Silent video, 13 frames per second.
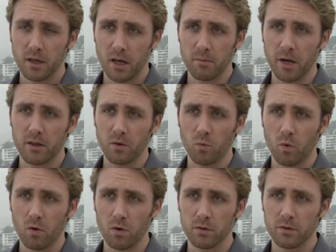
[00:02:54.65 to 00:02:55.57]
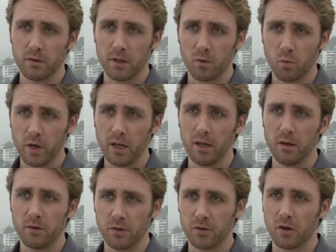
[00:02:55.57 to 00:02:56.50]
and make the world that
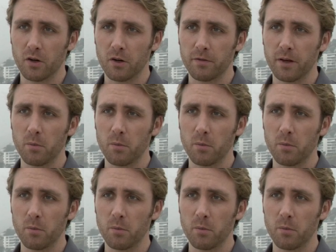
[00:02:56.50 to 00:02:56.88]
we deserve